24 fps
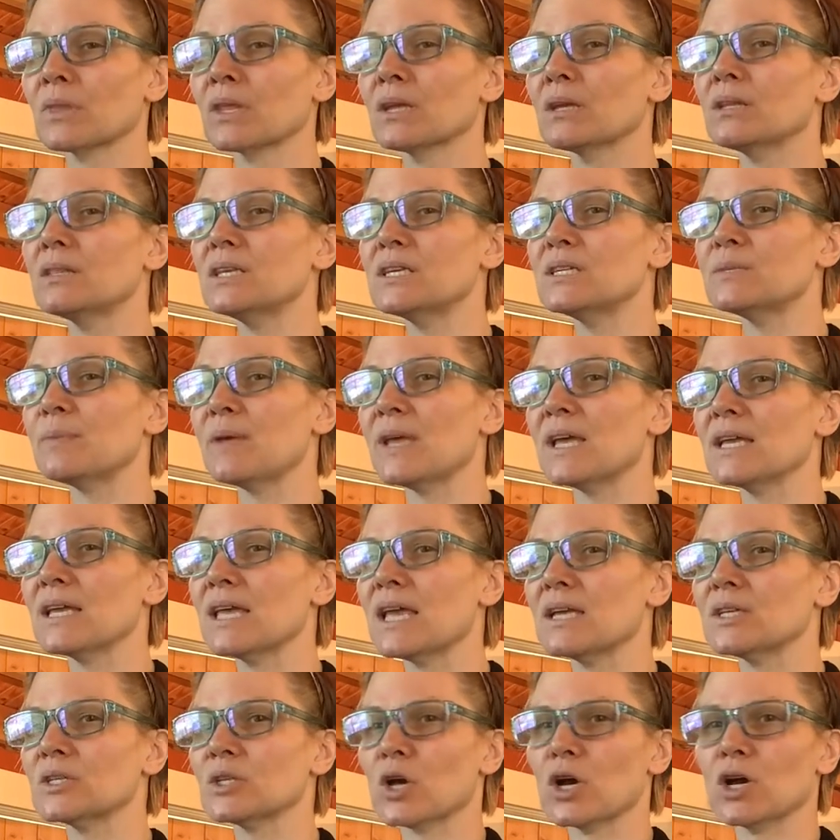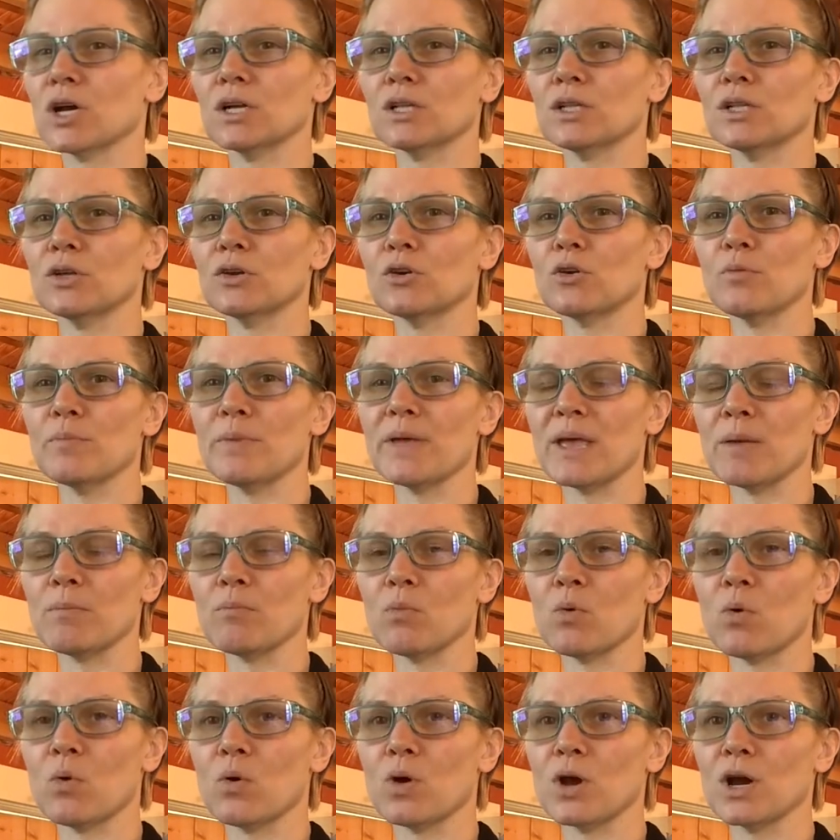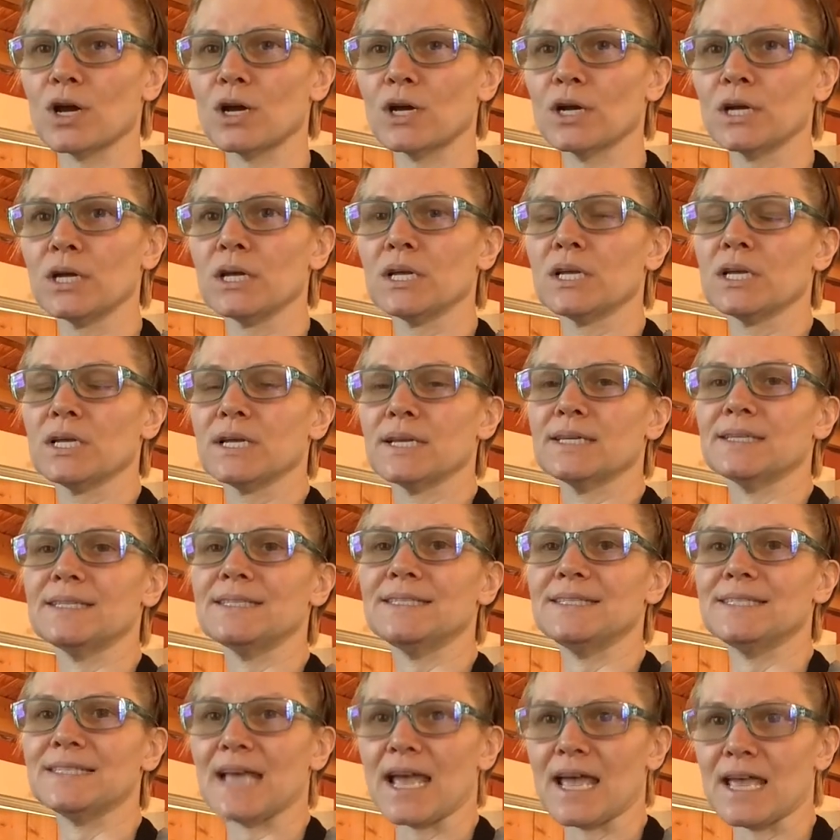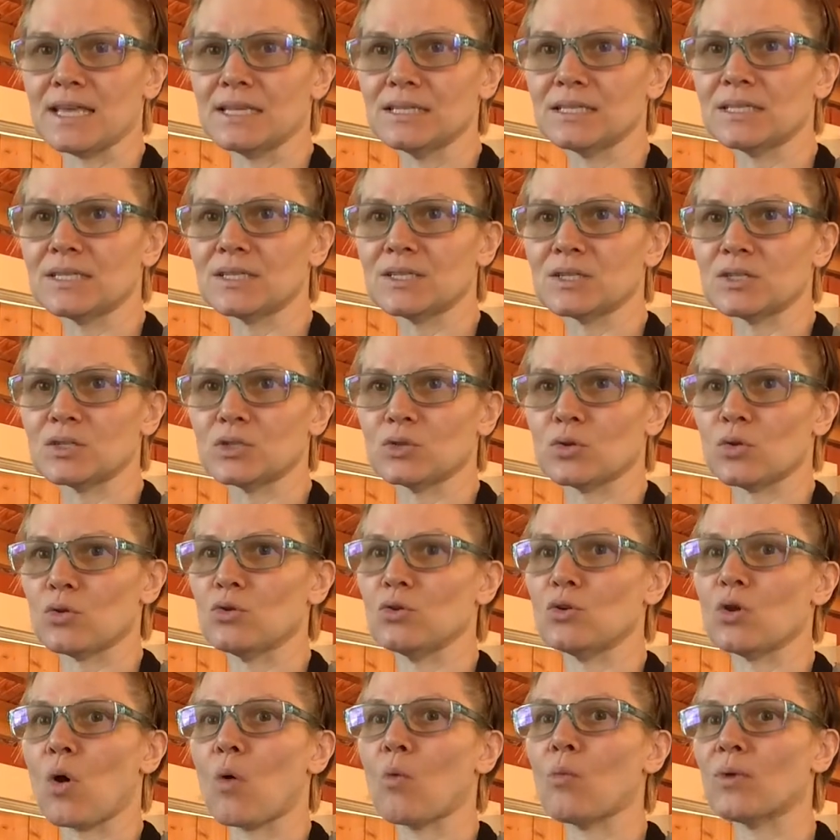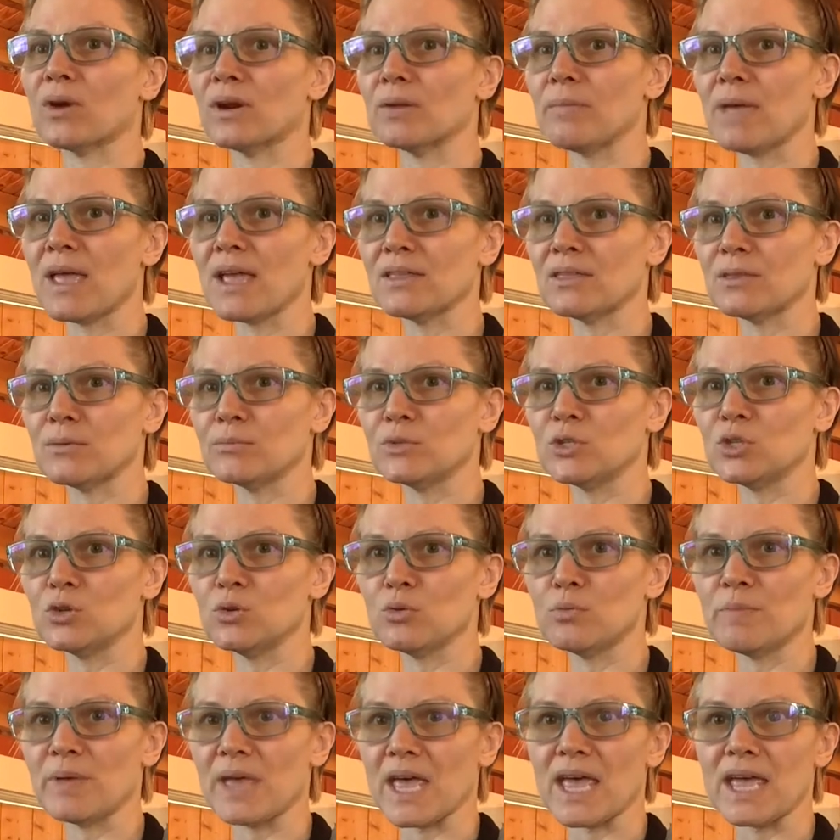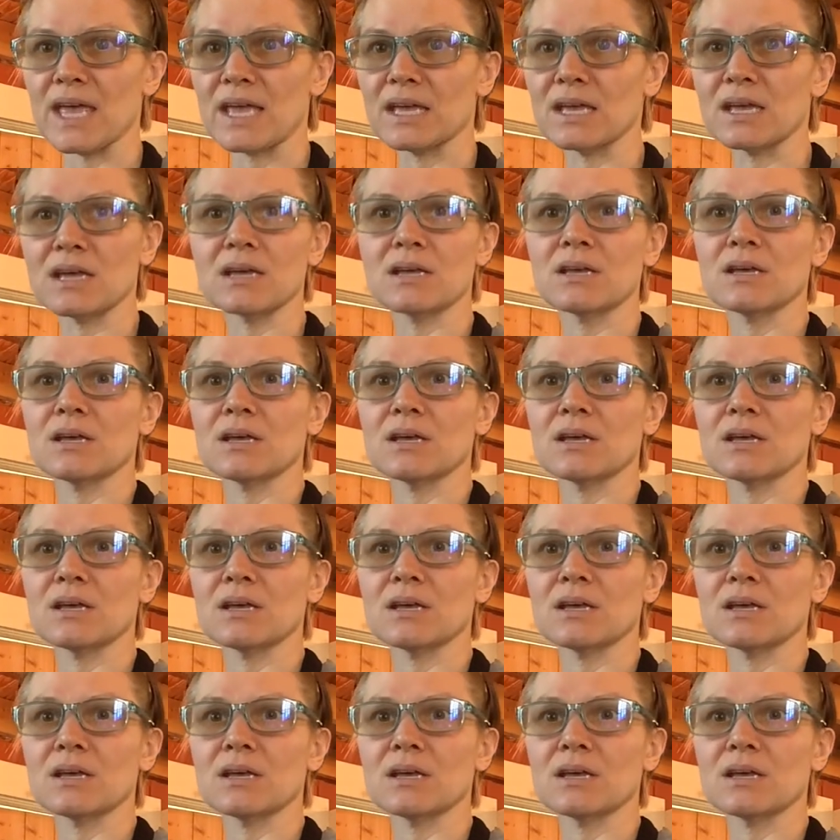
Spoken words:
These pancakes are a little bit more dense, so you don't want to make them too big.